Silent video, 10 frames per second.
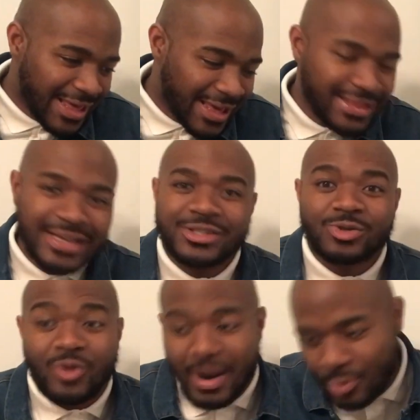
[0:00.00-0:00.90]
Hit that
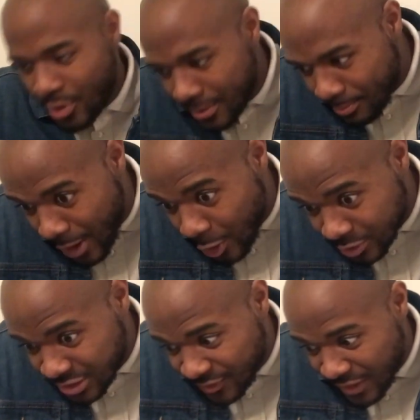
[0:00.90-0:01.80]
subscribe. Go ahead and
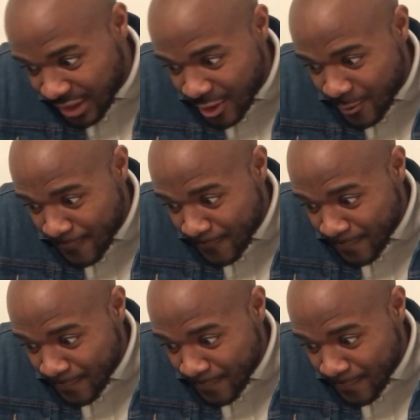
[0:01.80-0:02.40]
pause this video.